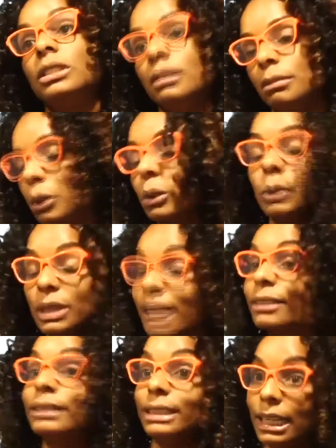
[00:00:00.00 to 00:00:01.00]

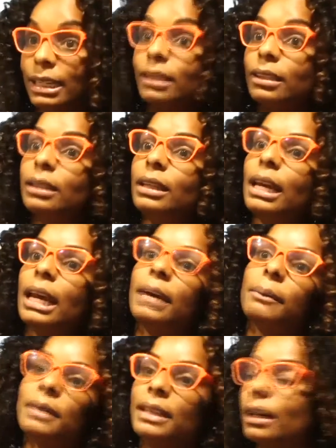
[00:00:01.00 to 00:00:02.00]
without debt
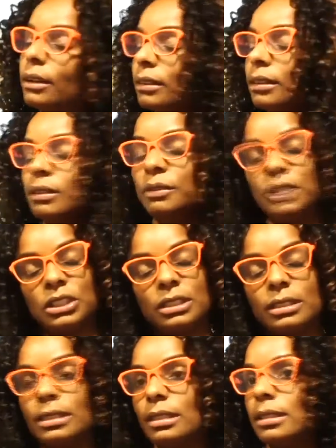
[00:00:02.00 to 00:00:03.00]
and without
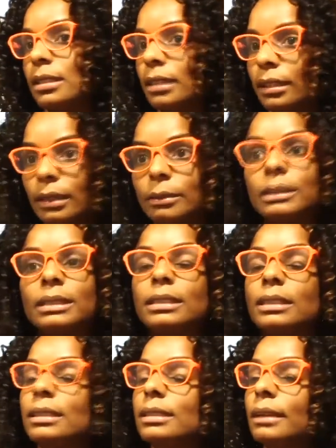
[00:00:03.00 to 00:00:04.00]
deficiencies and
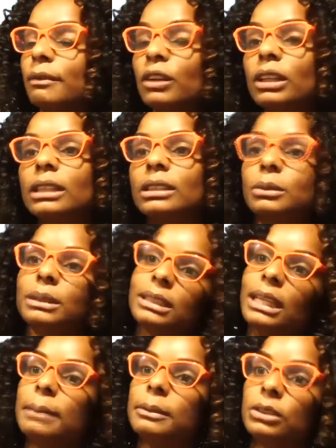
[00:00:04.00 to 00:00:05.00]
delinquencies, and really to
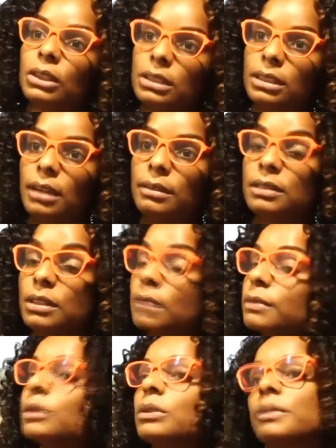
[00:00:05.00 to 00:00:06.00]
establish ourselves and our
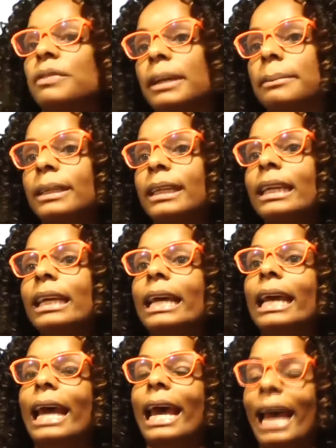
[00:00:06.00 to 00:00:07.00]
future family.
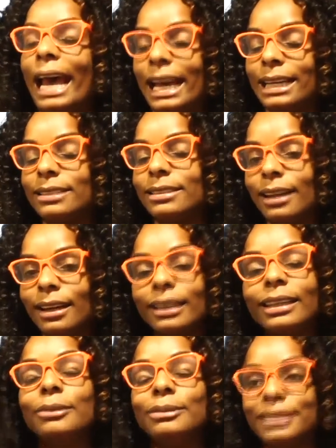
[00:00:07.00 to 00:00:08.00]
And
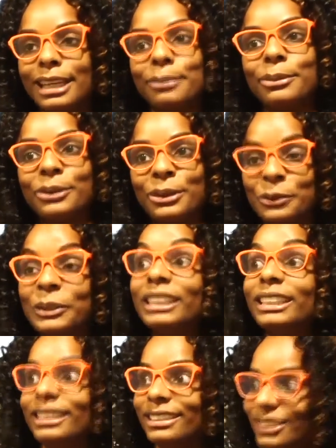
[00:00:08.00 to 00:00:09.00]
he was able and
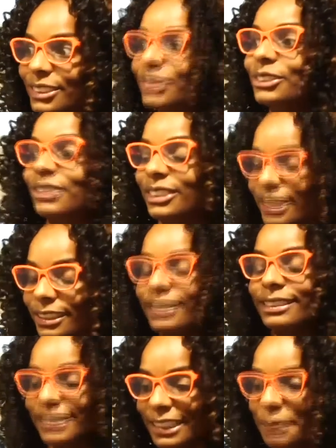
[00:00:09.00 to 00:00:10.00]
willing to
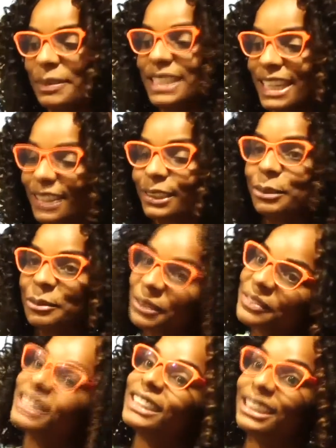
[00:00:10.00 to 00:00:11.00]
let me take a little bit
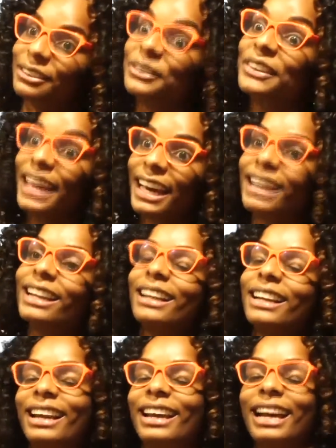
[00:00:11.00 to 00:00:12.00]
of the lead for that,
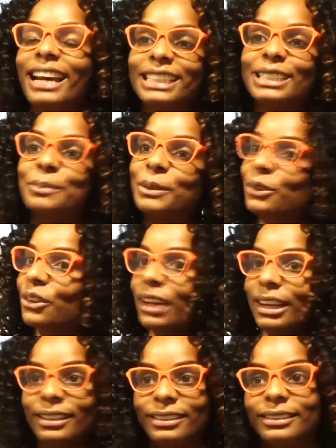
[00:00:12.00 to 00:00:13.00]
and it's been
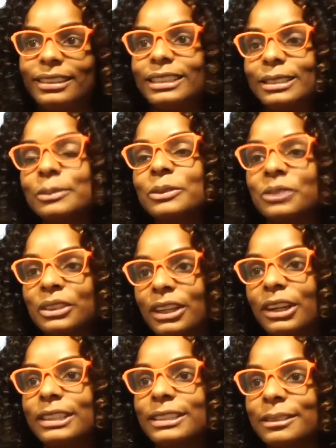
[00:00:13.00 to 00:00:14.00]
great. It's been really
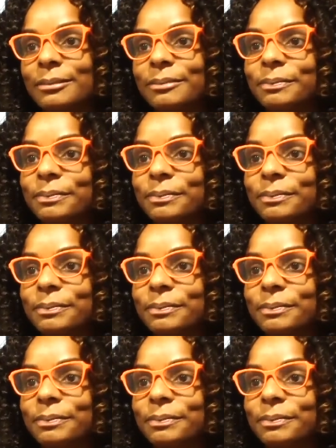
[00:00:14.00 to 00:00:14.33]
awesome.